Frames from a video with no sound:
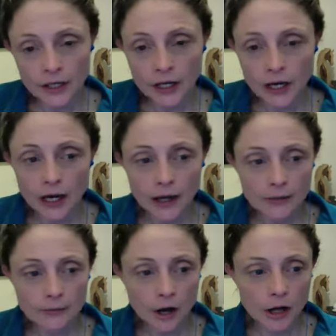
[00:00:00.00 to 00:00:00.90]
Mm.
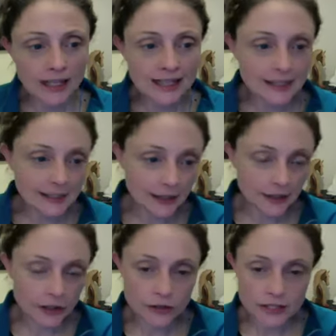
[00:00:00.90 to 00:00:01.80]
Um, I'll add any other
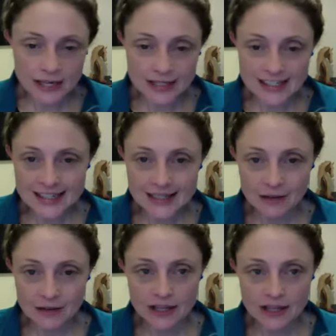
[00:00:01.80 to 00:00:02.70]
contact
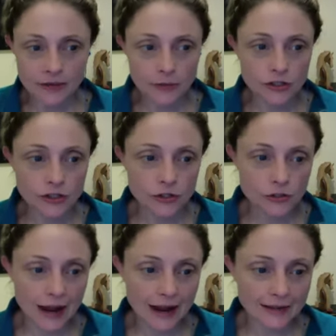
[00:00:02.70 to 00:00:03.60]
details Sarah wants to
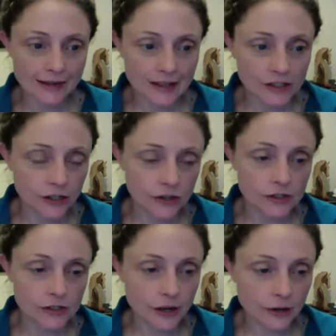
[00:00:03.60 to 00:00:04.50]
add there too.
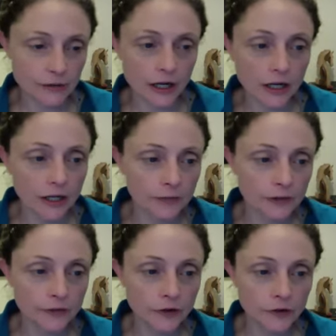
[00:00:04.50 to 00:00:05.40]
So um,
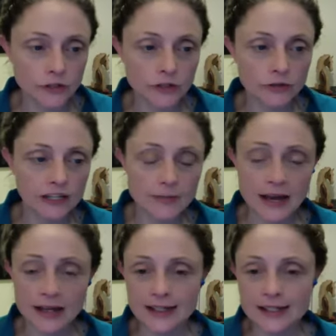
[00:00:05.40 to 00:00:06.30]
you've got
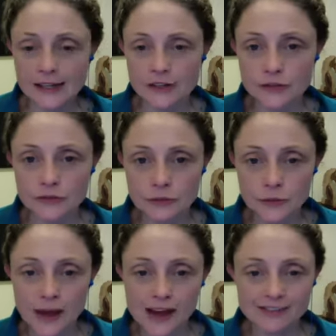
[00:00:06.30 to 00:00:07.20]
email, etc. as
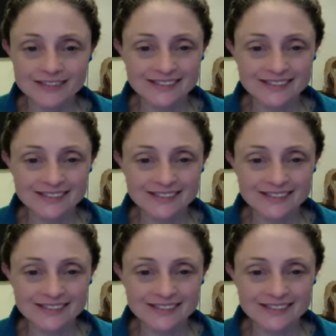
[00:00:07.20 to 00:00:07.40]
well.